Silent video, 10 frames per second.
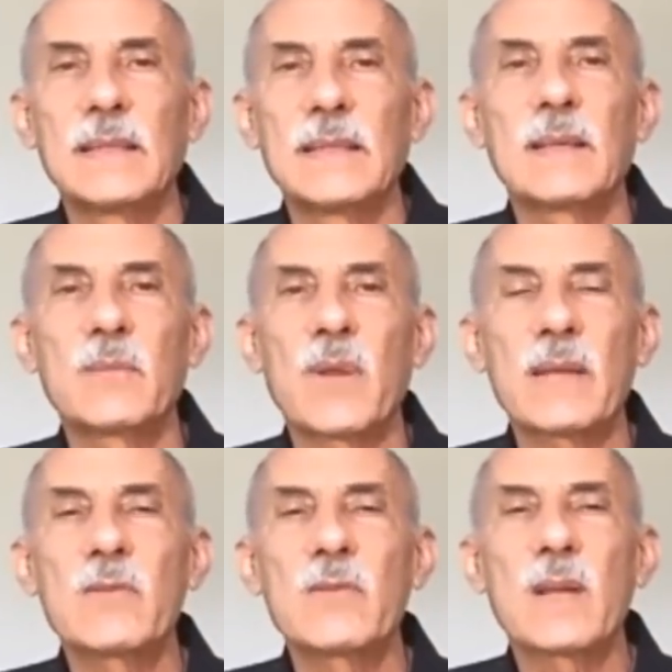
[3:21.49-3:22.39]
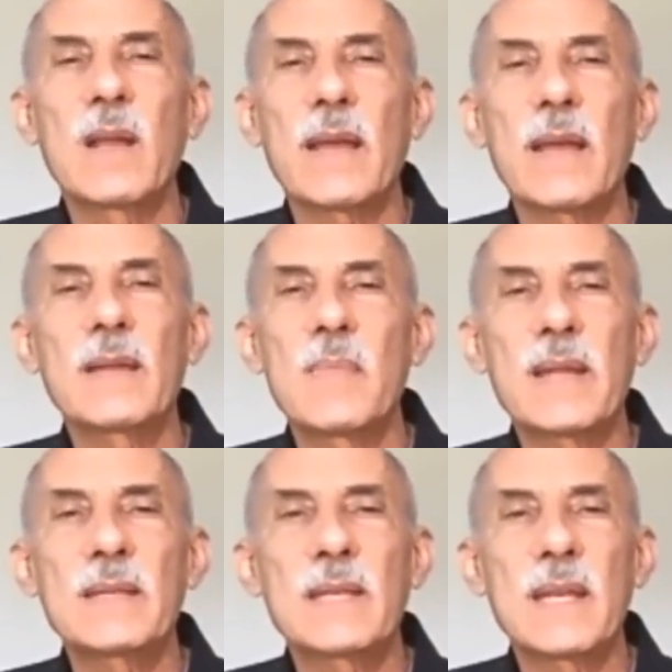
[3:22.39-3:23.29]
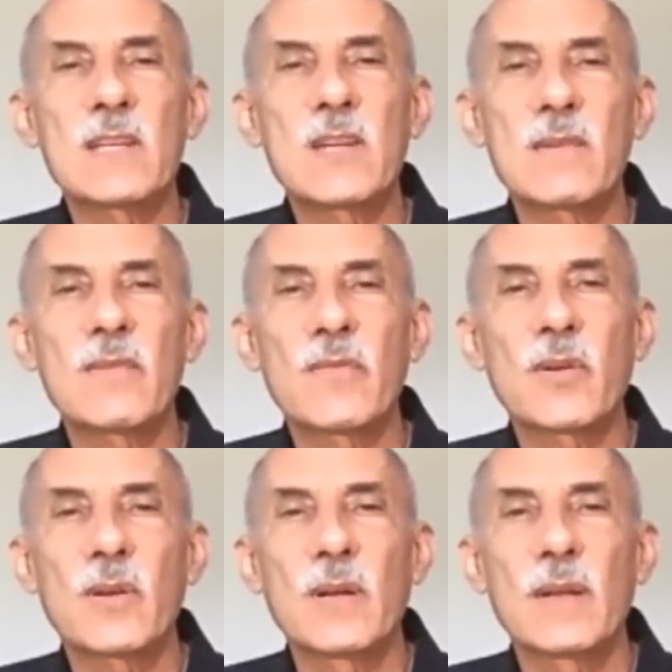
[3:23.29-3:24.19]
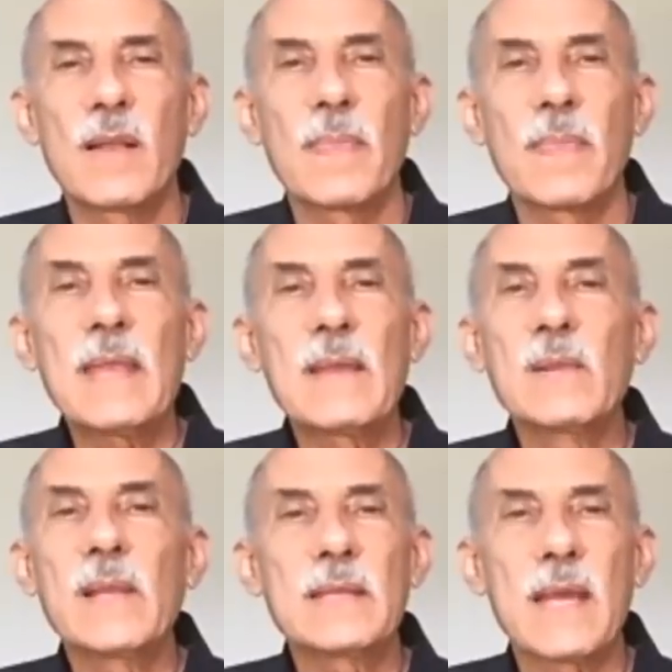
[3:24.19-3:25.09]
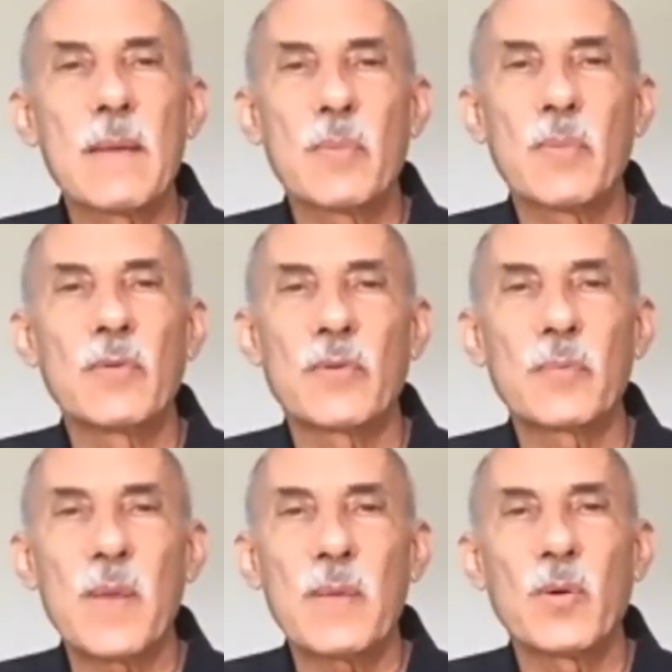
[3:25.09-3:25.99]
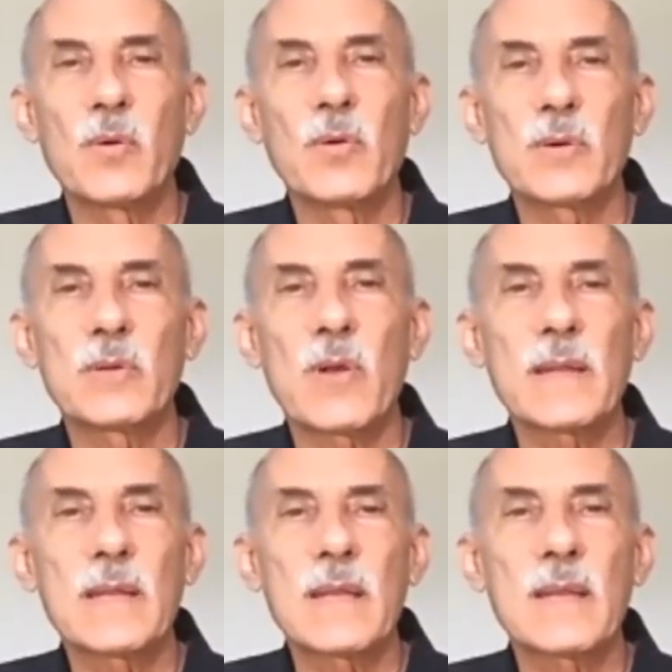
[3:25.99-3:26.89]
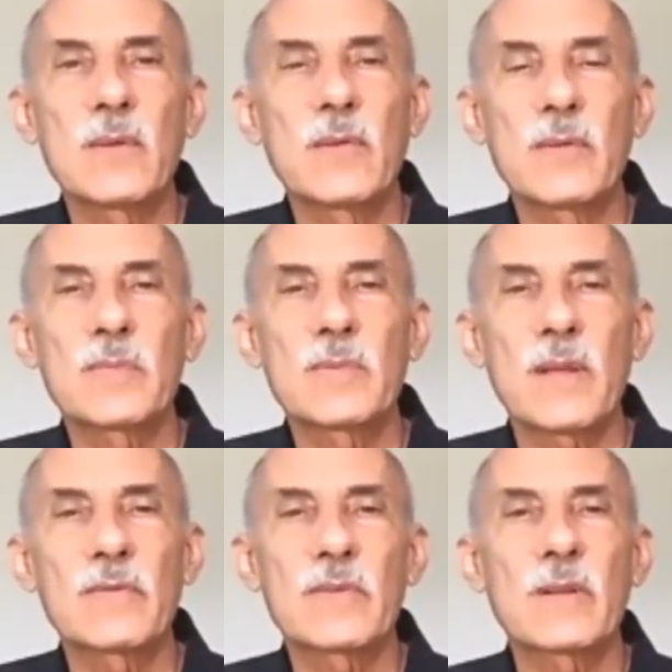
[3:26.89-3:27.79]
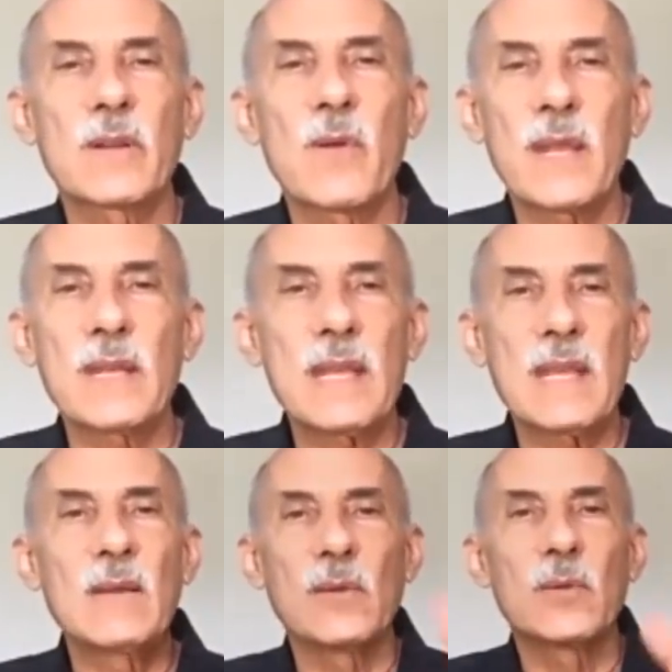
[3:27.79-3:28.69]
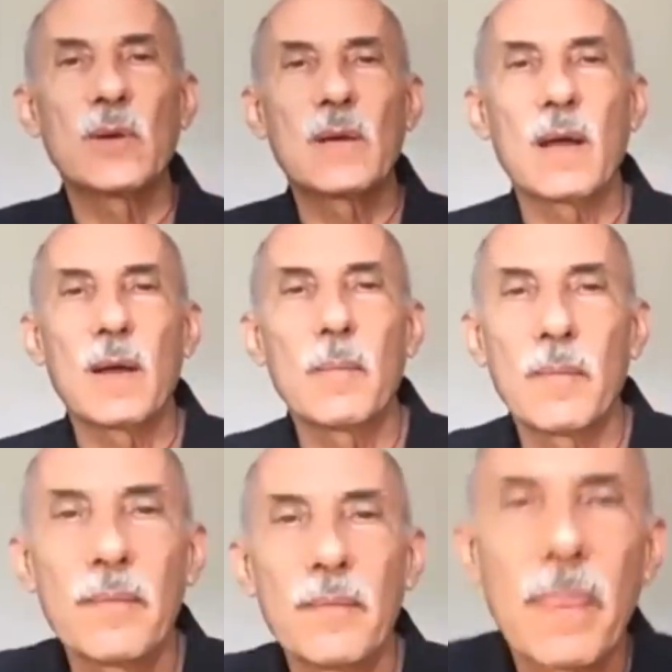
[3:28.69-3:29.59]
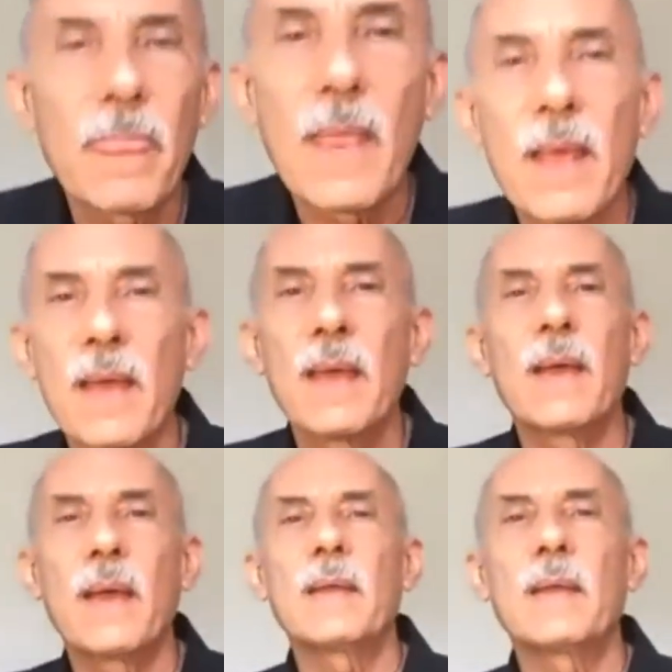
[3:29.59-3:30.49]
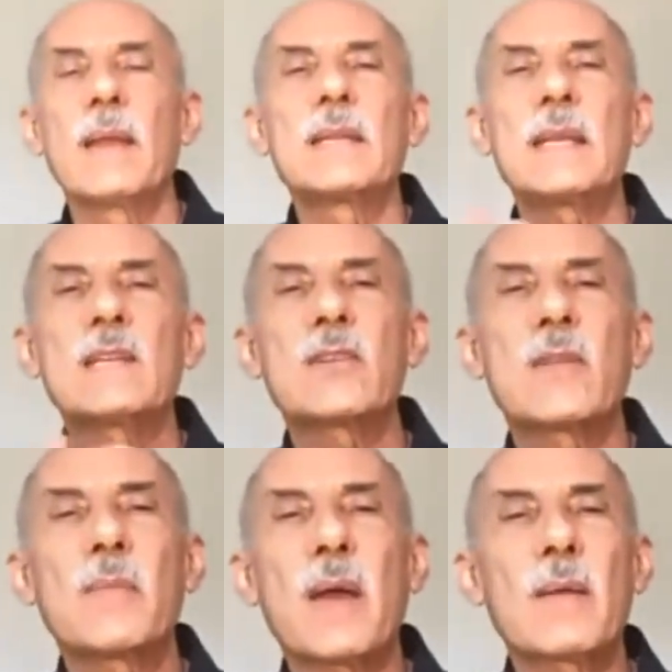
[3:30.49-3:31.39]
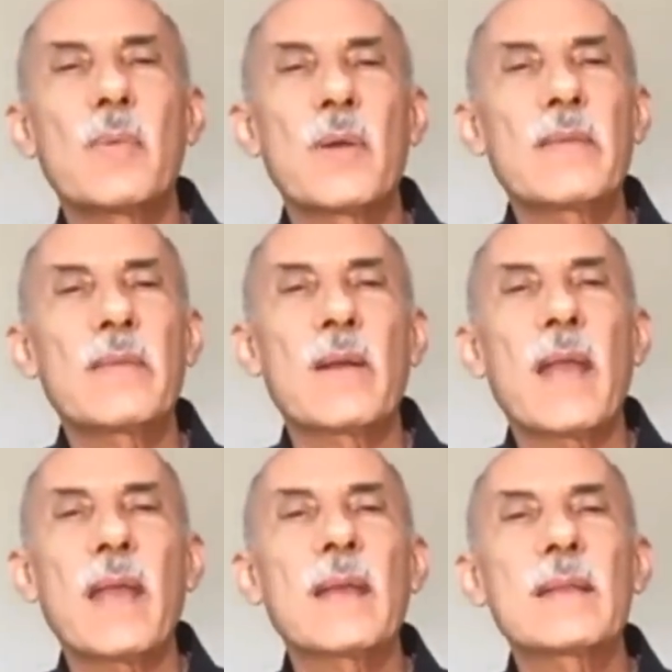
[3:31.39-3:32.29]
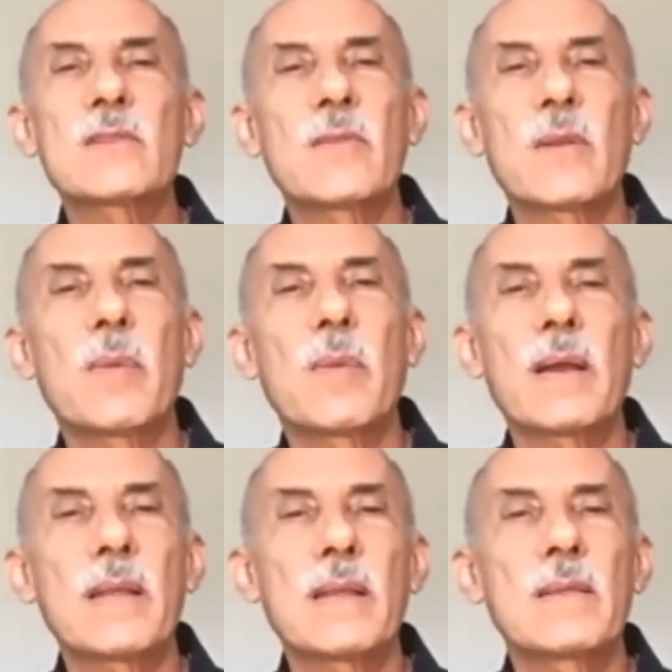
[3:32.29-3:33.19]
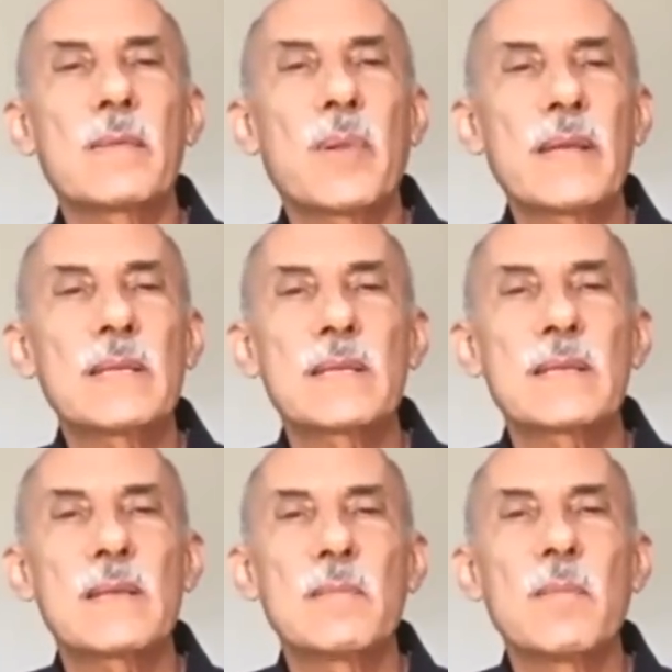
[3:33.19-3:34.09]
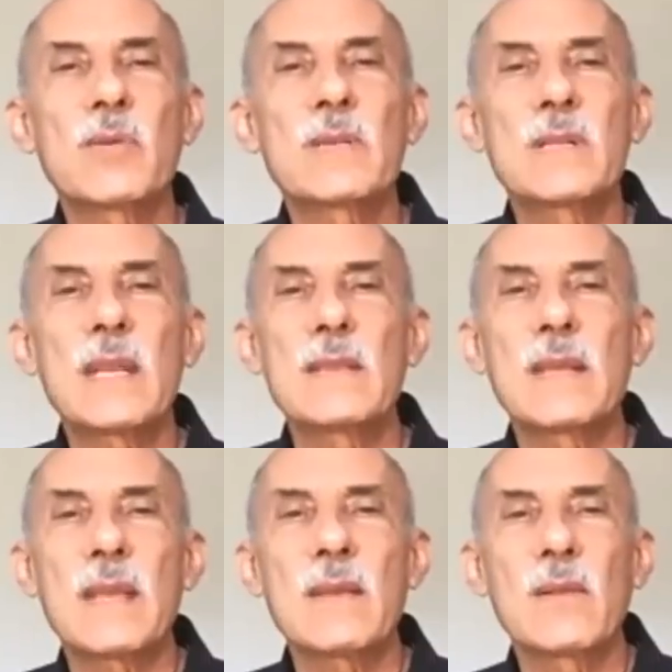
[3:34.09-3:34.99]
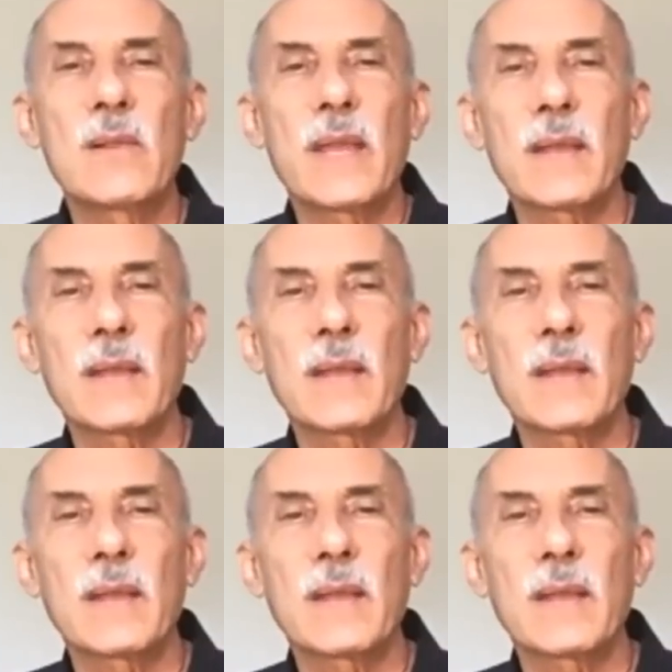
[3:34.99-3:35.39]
And when I do a guided meditation for healing temple for people who are trying to heal themselves, and a great healer will come and teach them how to put their hands on their body in the places that most need the healing.